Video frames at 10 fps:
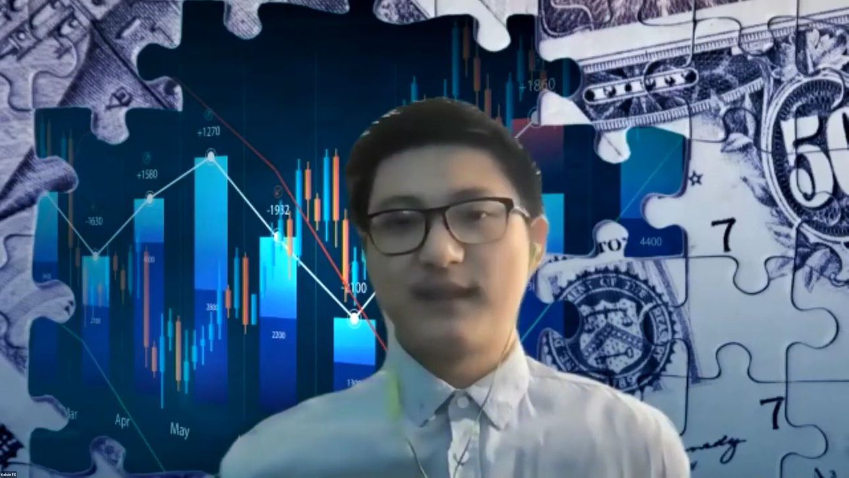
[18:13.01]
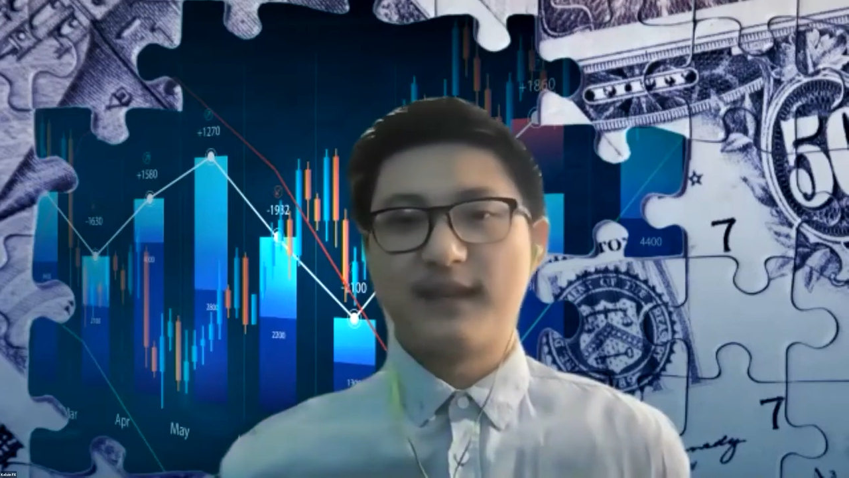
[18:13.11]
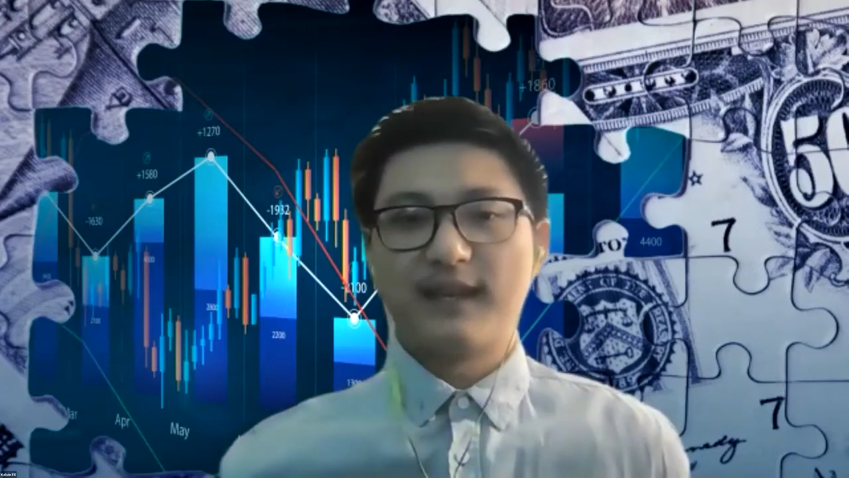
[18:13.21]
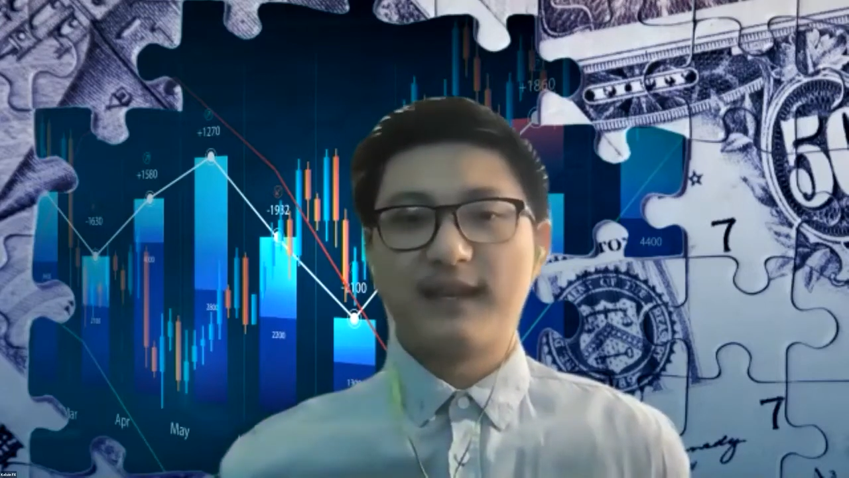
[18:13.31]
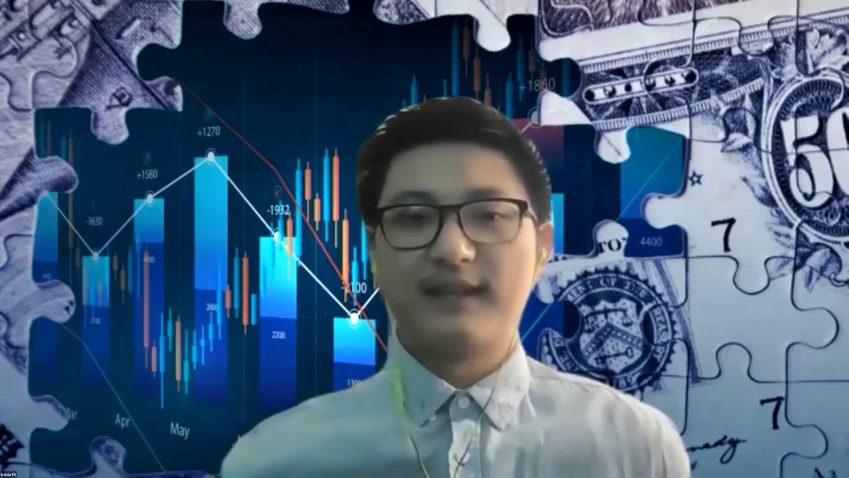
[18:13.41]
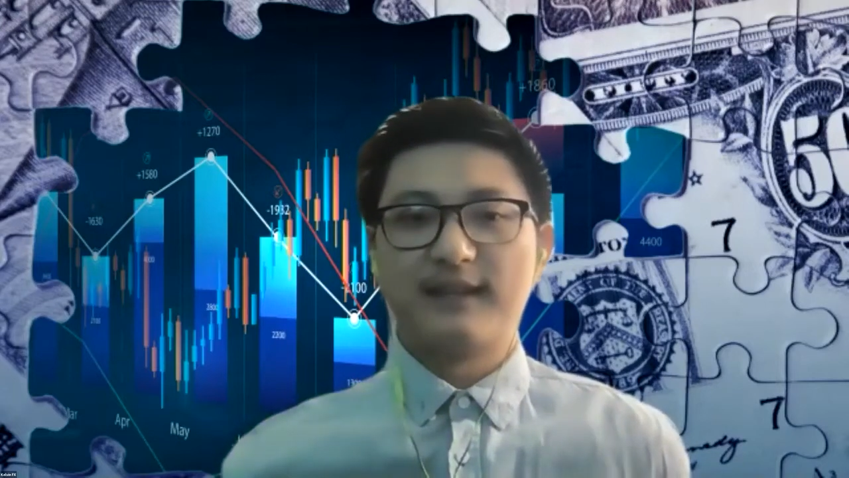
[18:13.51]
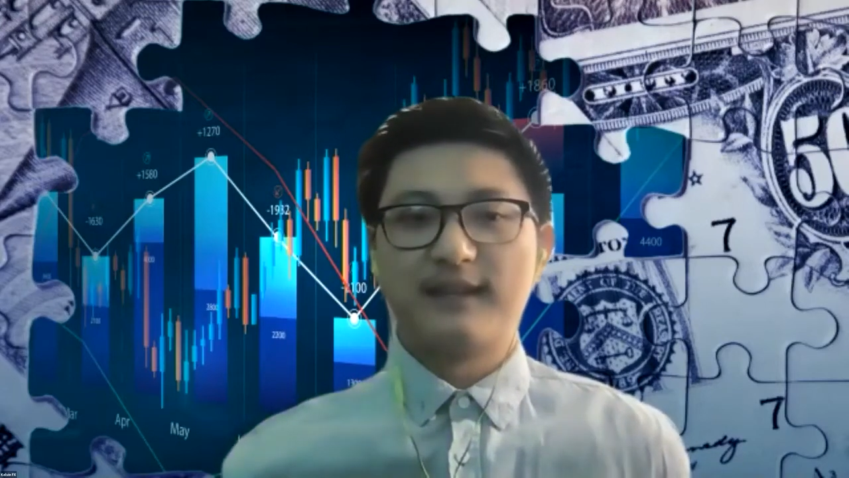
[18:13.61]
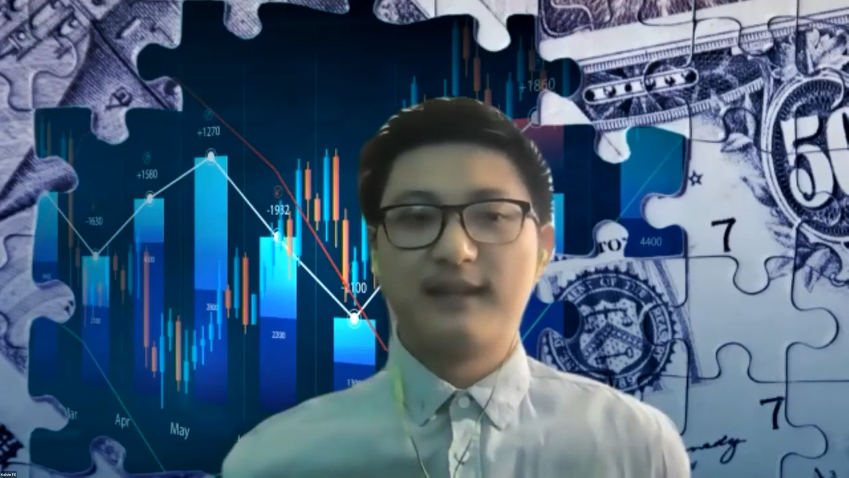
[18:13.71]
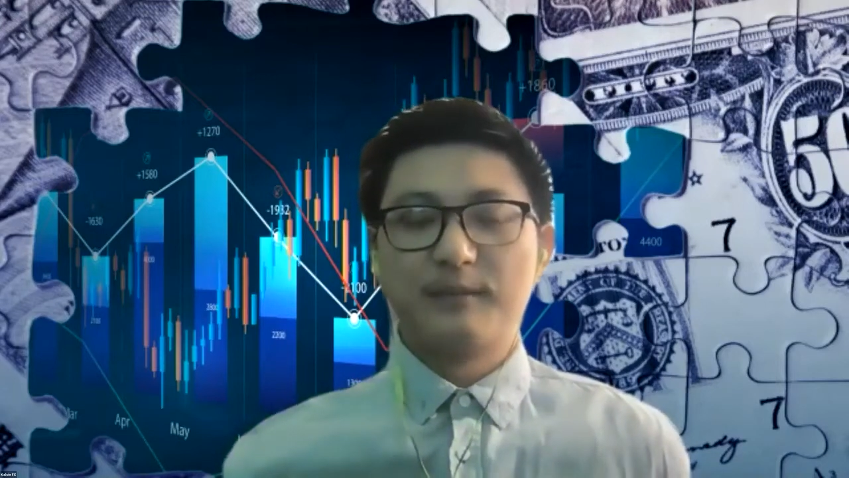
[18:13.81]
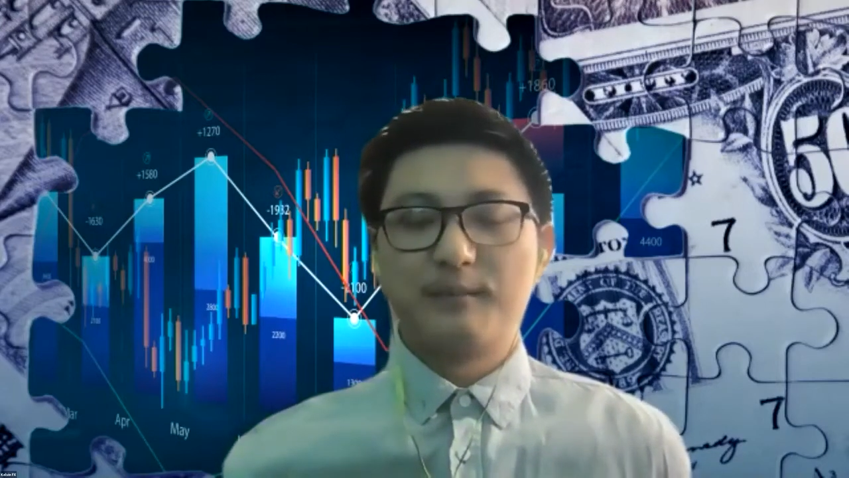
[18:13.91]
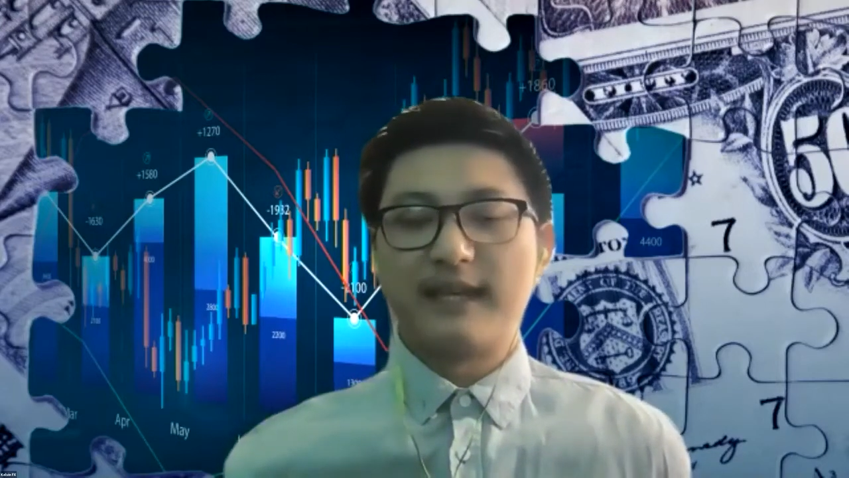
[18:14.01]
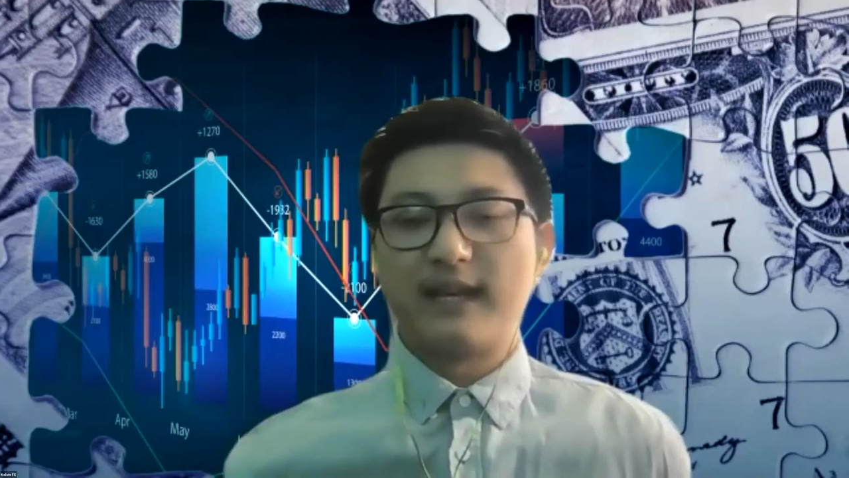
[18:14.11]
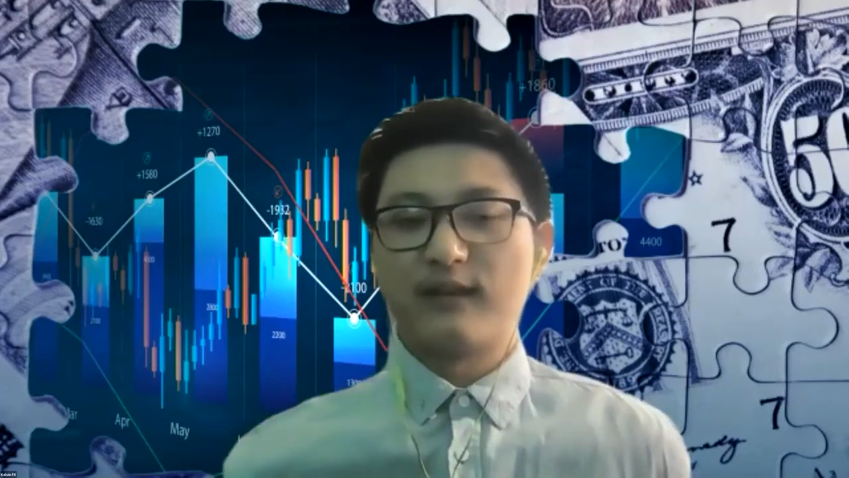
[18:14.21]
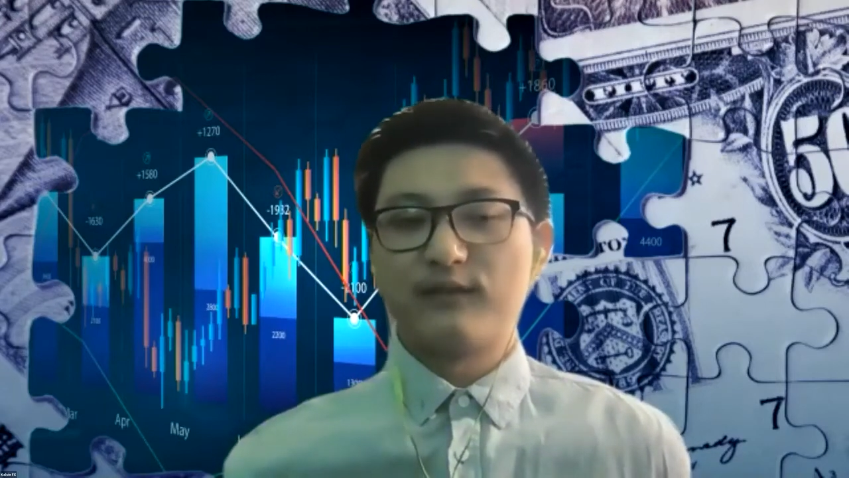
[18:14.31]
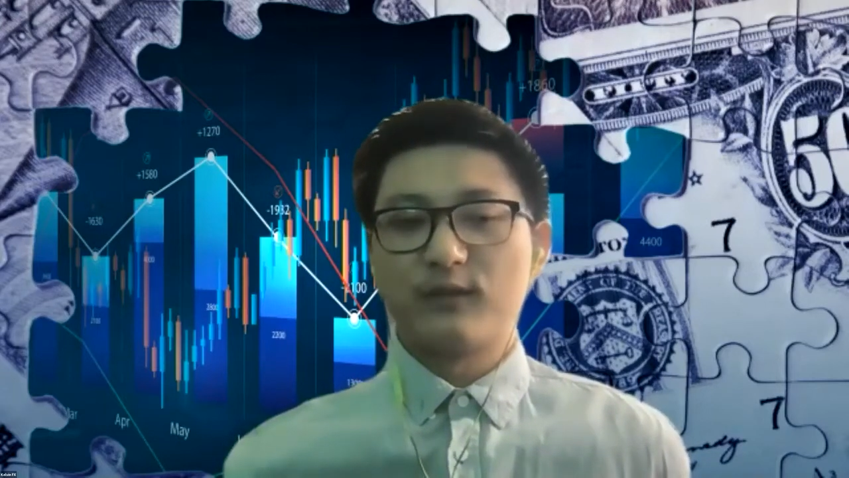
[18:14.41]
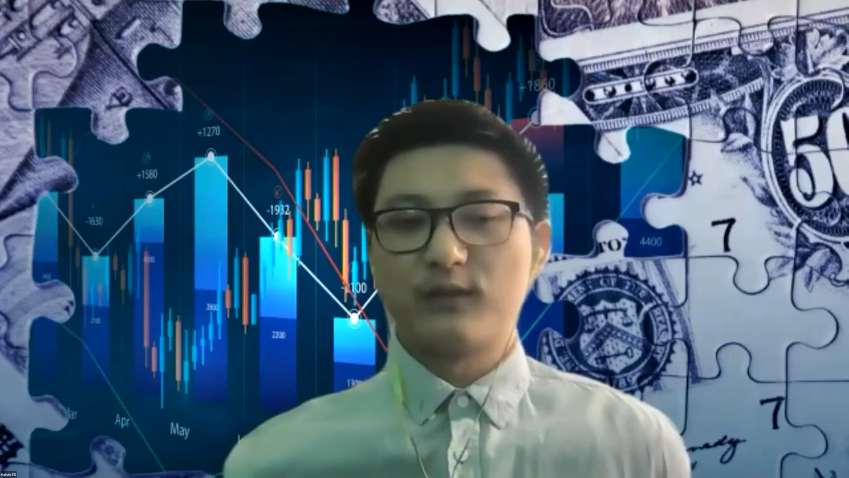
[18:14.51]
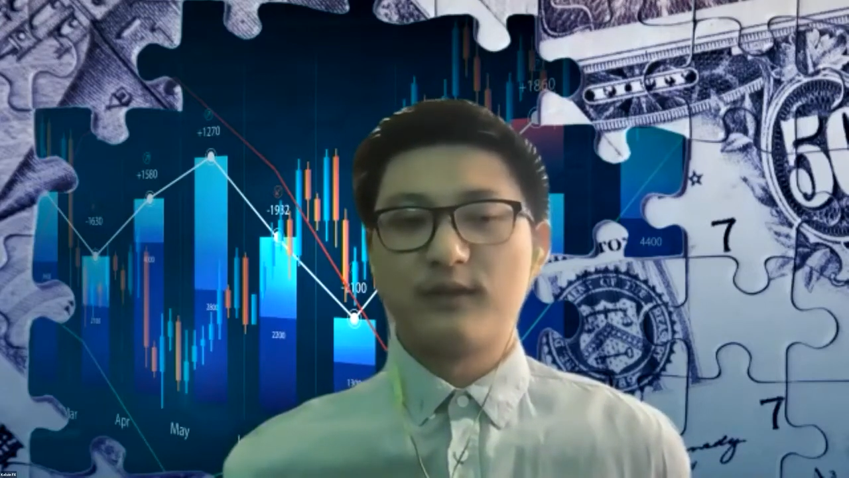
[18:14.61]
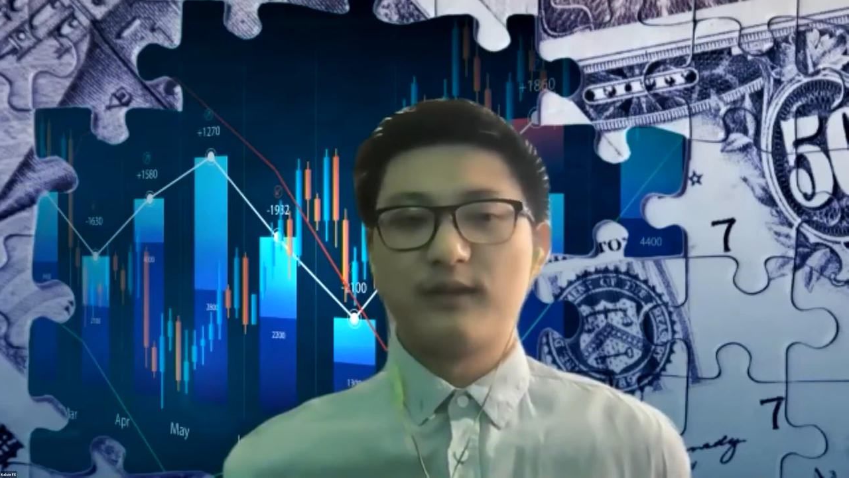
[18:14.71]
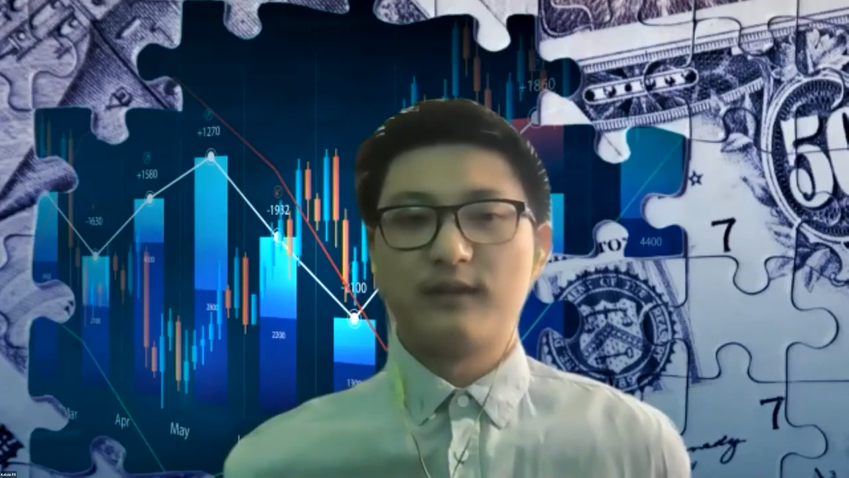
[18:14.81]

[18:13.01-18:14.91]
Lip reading: and be careful